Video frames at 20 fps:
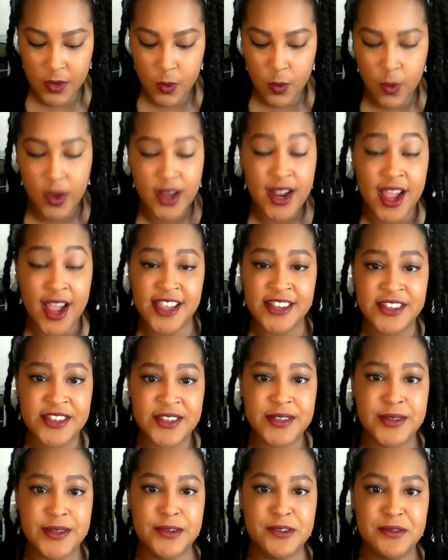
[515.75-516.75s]
What I
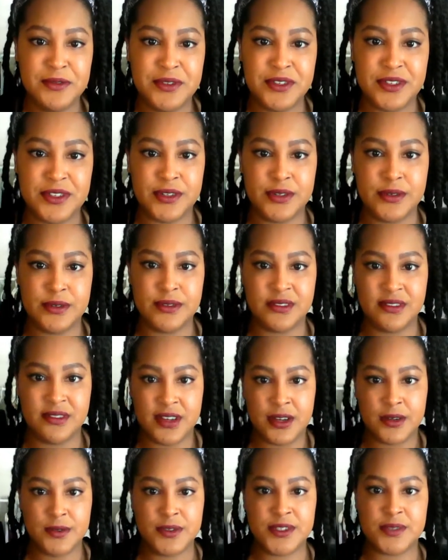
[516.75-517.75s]
do to
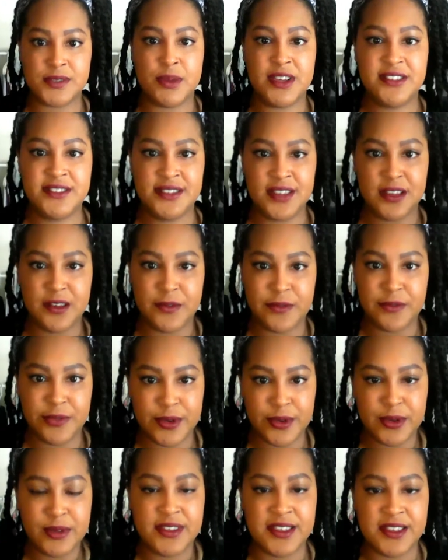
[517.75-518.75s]
coast myself
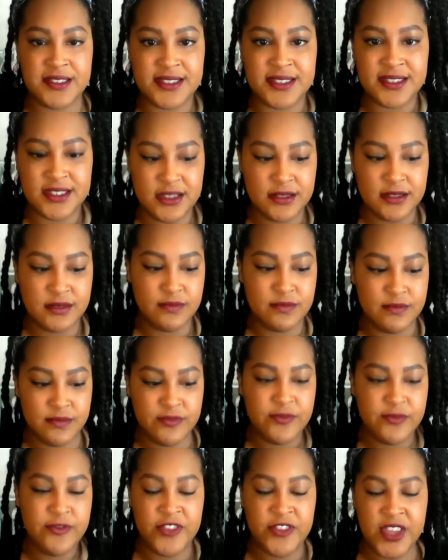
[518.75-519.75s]
through this
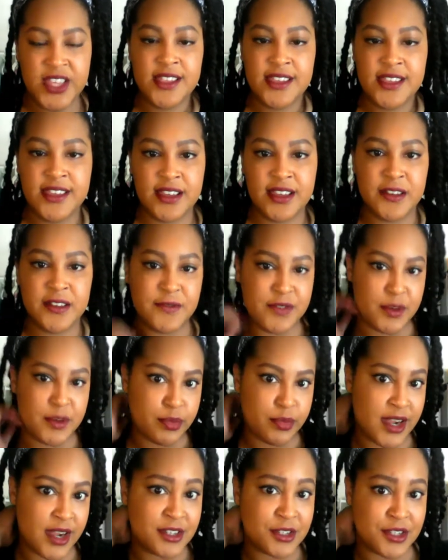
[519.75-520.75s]
feeling of
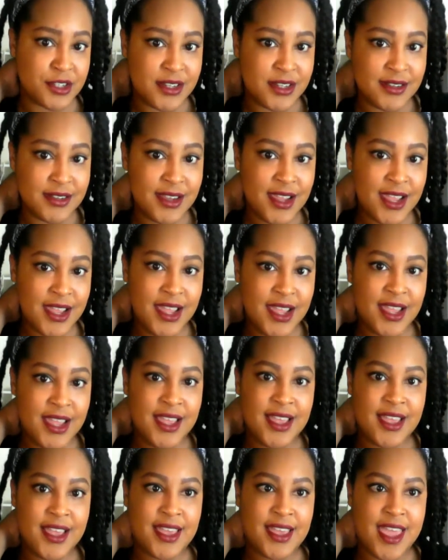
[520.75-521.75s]
depression
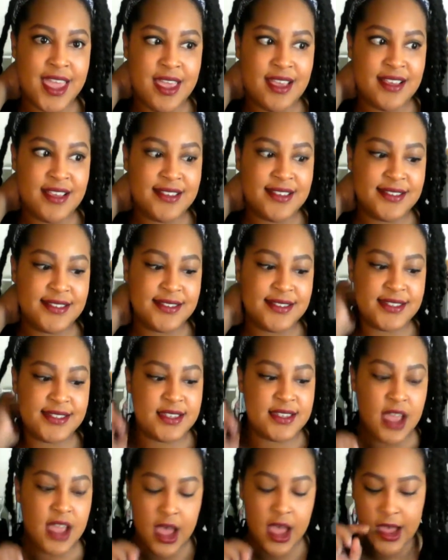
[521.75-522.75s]

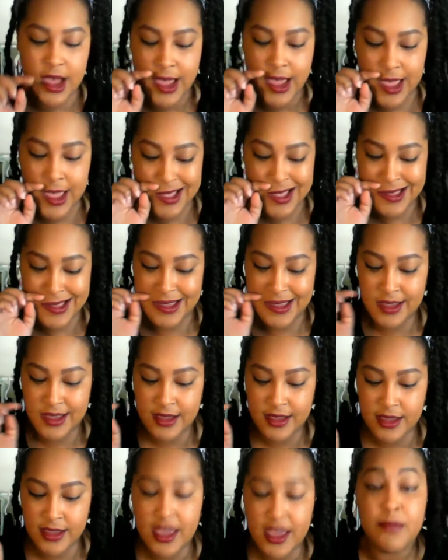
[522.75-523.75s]
is I
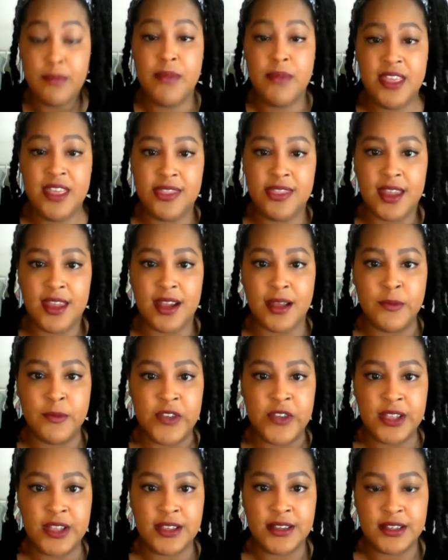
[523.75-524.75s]
admit that
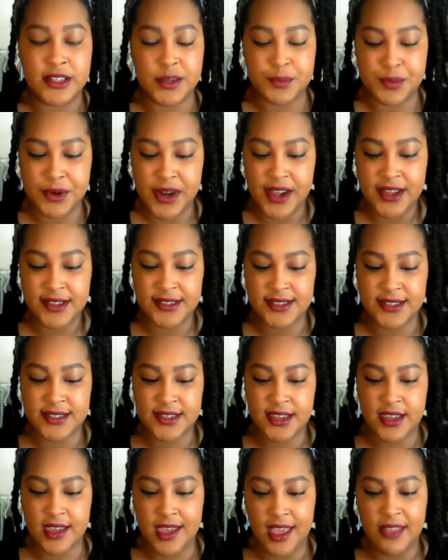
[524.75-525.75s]
I'm feeling
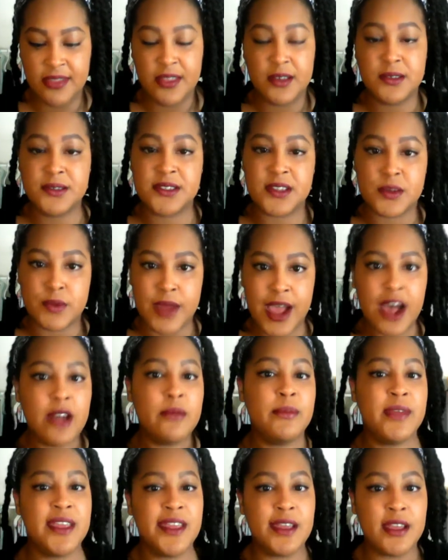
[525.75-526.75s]
depressed. And those
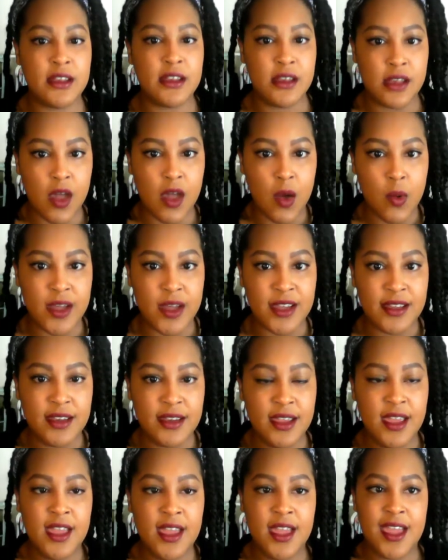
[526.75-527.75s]
around me know
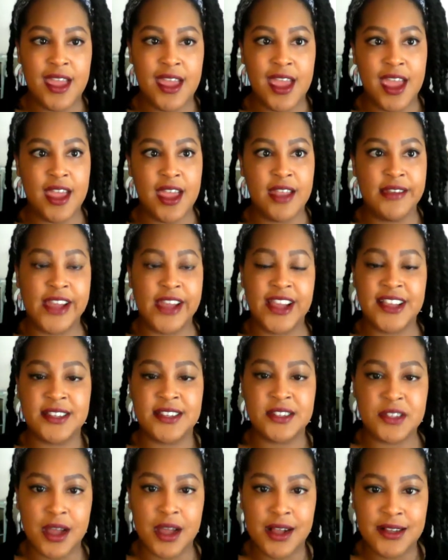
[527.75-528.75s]
it. And I
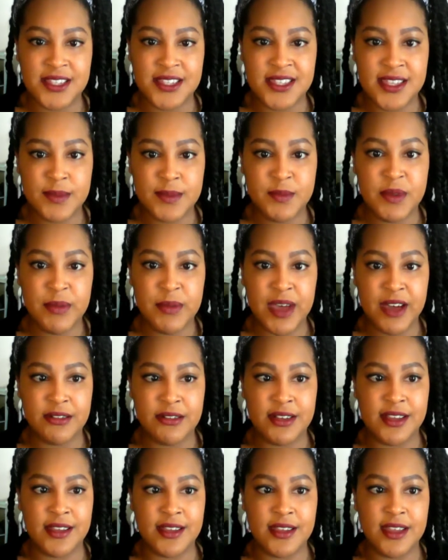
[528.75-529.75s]
can talk to them
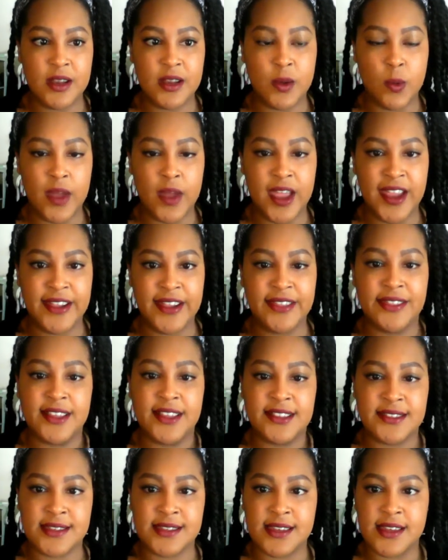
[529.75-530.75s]
about it in a way
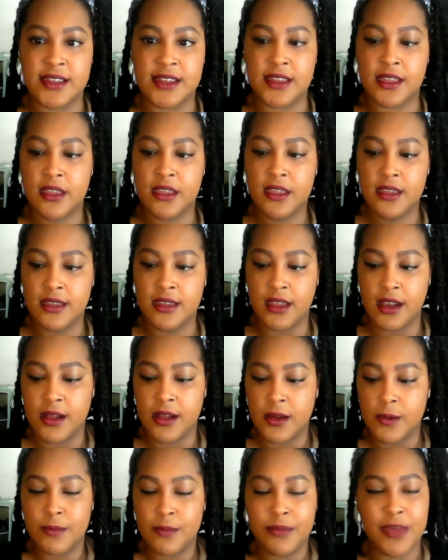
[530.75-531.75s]
that's like,
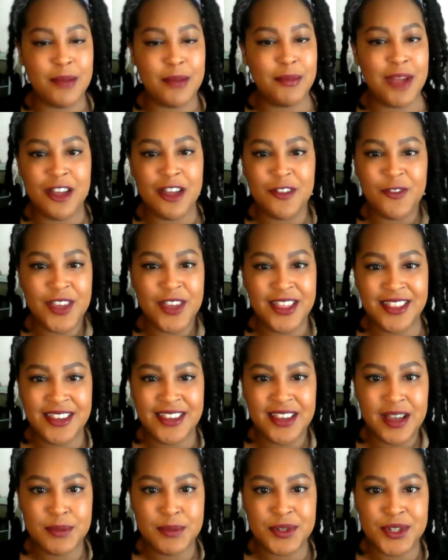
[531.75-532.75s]
I'm not
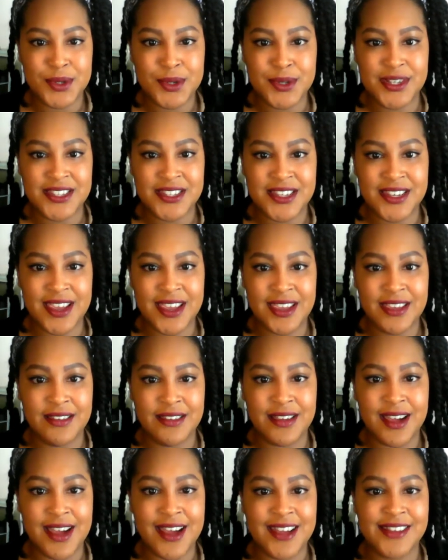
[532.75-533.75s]
feeling up to it today,
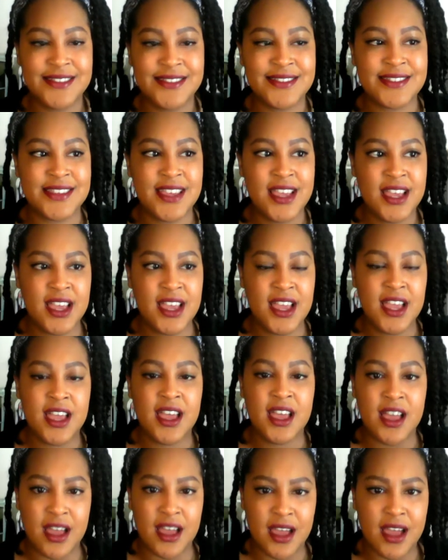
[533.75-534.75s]
you guys.
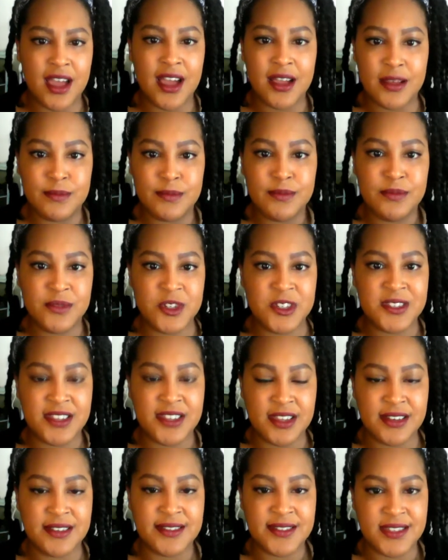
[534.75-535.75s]
I'm
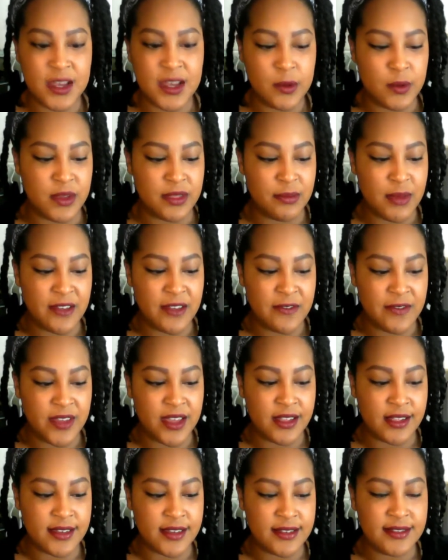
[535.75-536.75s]
just going to sit with my
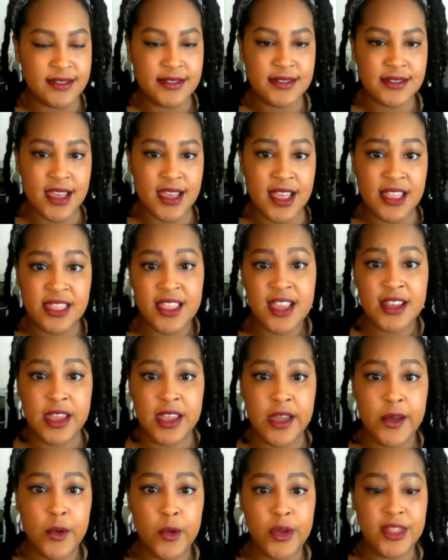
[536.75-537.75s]
feelings. And they
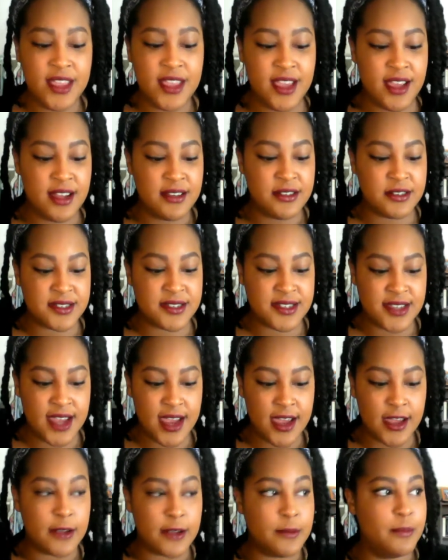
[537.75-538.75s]
know and they
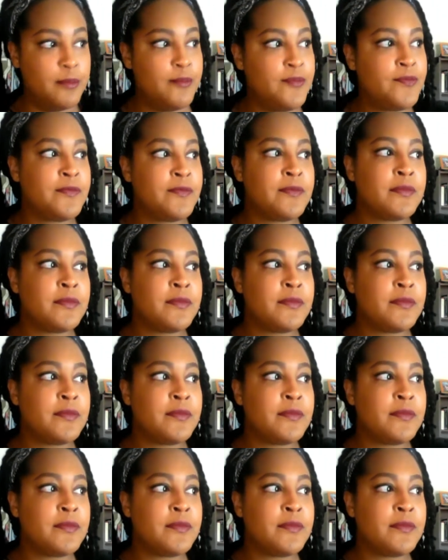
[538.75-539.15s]
understand.